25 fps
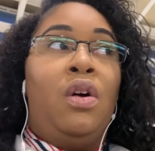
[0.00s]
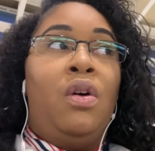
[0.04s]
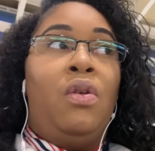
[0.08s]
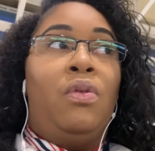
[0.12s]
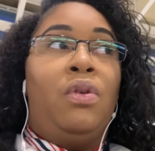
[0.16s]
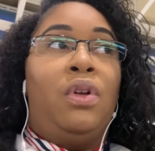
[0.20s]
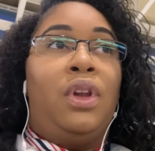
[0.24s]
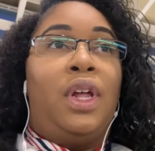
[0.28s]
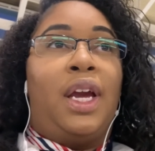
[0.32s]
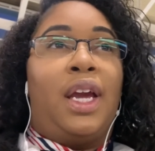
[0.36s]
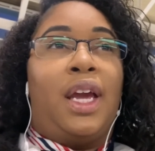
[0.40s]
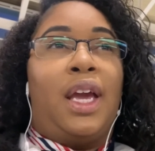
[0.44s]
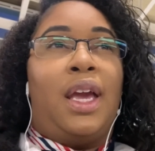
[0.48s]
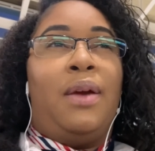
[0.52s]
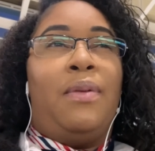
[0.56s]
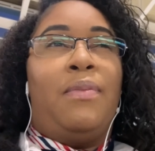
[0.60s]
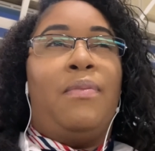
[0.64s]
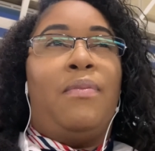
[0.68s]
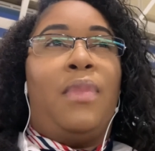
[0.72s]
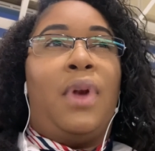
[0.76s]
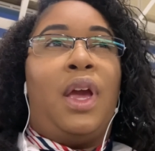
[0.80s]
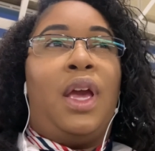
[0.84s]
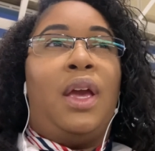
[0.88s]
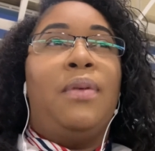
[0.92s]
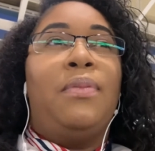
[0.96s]
Well, like, it
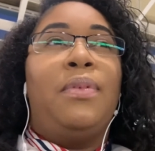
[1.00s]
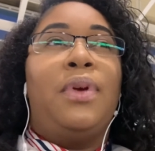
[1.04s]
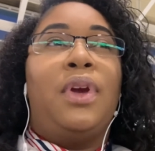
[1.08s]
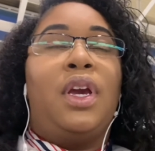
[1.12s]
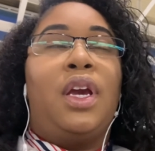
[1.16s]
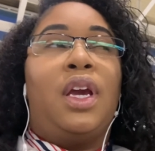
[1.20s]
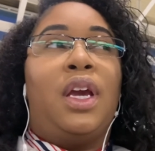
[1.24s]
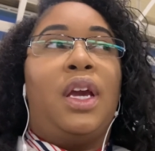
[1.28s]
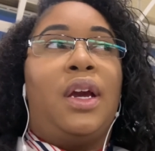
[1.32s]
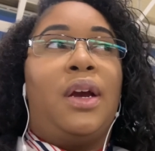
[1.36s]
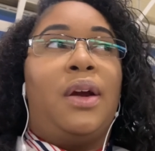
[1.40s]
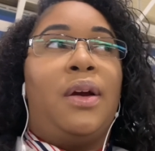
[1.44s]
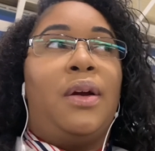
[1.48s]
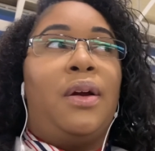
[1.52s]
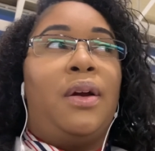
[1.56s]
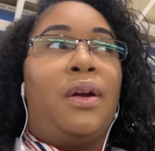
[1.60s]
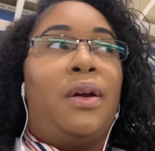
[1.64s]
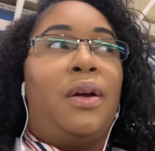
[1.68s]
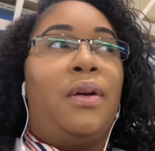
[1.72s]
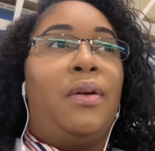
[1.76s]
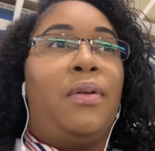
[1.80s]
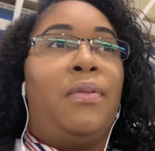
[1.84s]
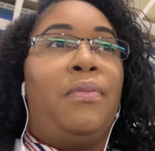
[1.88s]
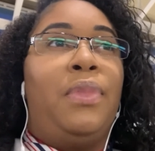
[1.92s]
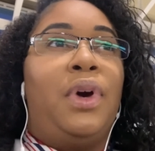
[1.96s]
may be here,
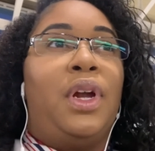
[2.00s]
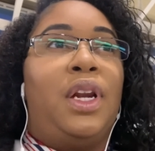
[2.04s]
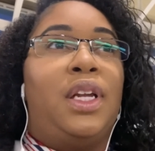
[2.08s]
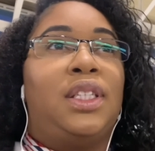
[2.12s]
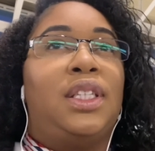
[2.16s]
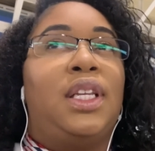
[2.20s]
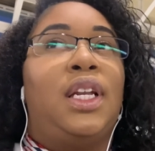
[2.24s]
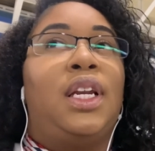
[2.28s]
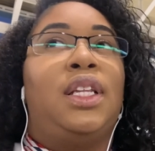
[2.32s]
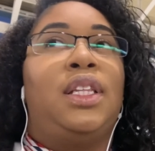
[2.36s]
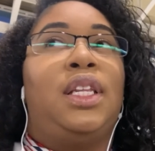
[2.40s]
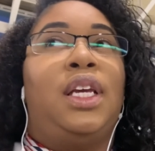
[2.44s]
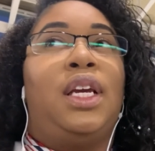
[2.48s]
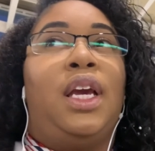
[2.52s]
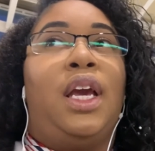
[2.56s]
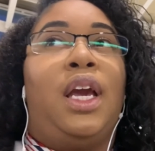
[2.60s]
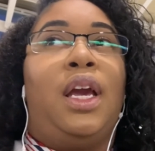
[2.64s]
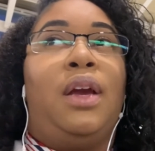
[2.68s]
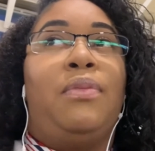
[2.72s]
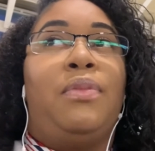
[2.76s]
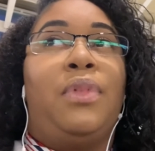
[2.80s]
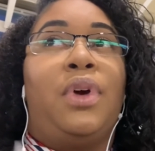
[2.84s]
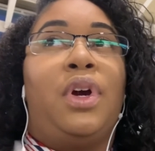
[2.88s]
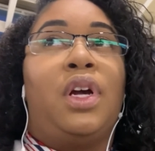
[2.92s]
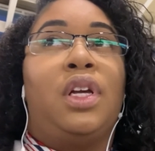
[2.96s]
but it's not at the
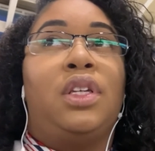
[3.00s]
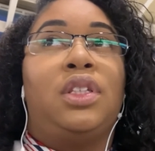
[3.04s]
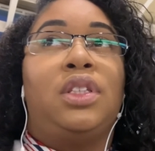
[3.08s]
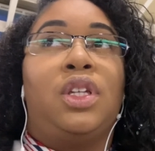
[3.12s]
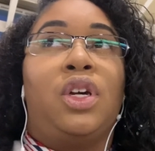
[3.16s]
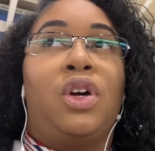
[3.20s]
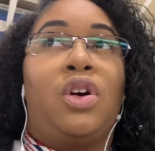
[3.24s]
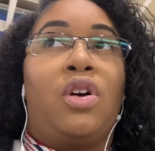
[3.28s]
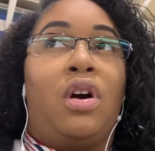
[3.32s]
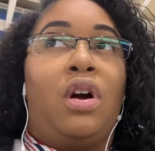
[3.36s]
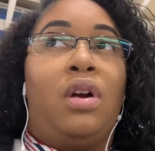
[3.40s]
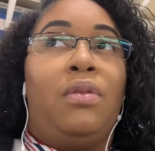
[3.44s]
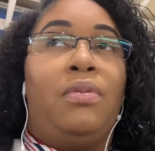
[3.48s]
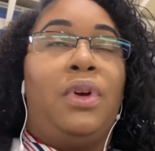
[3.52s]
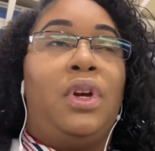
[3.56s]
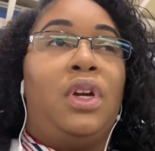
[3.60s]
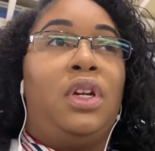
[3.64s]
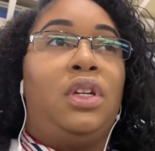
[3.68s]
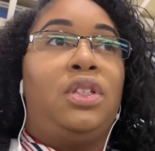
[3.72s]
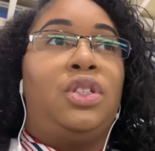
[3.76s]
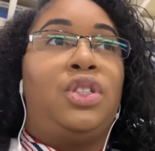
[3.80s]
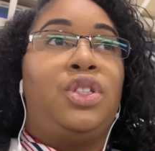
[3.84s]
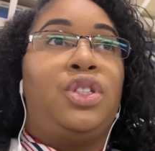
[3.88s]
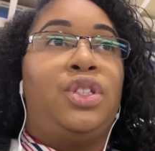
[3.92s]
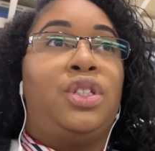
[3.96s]
gate because the
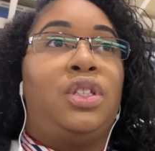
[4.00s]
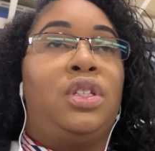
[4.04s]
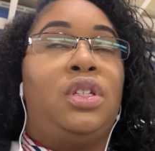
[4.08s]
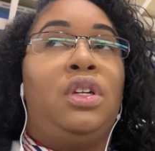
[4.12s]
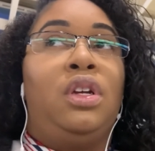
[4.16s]
garbage